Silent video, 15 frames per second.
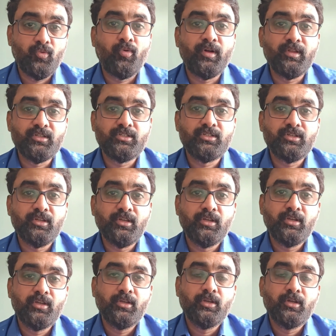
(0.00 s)
Once
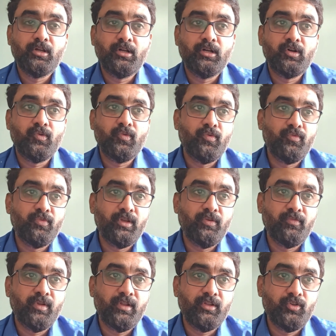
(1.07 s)
we
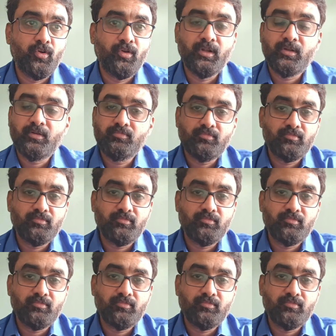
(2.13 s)
have done the audit,